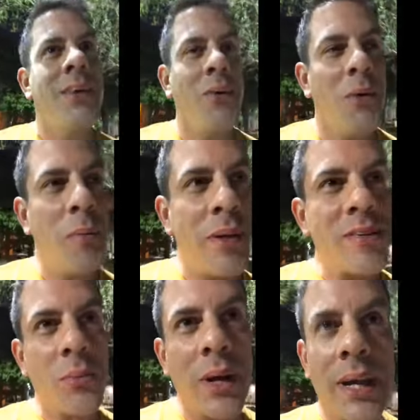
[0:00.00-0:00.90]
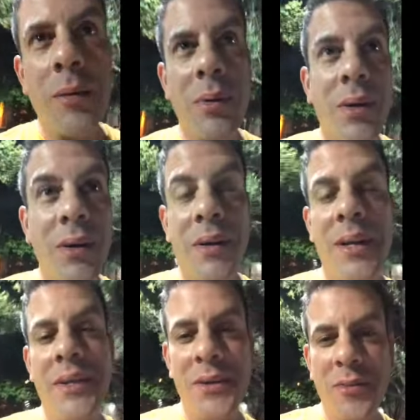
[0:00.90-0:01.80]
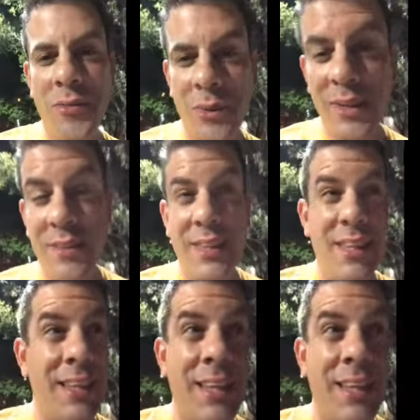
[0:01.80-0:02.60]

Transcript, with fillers: Going to play some racquetball, get it over with.